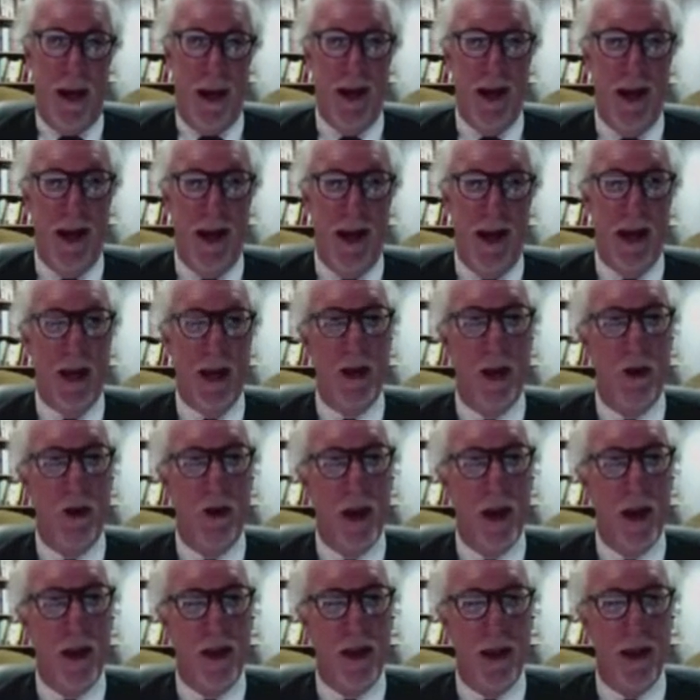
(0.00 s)
And that can be a
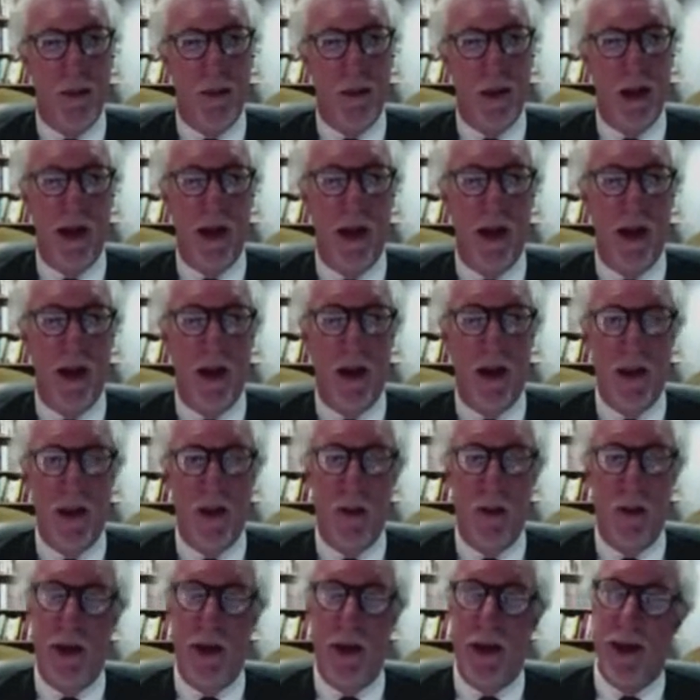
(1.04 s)
great thing, but it can
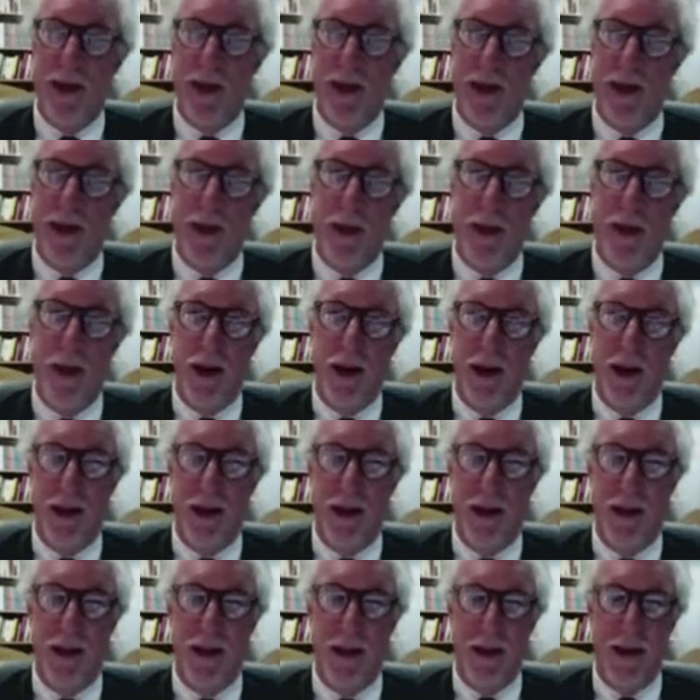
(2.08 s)
also be an intimidating
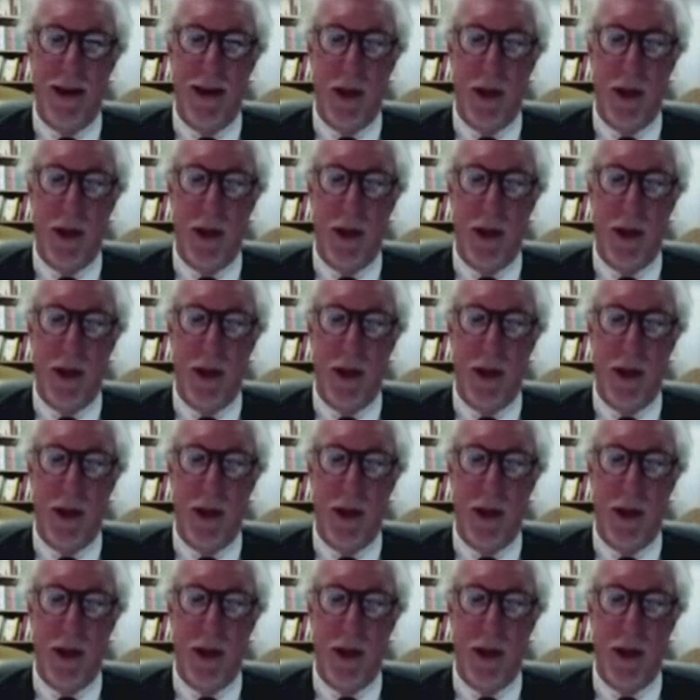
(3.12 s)
thing.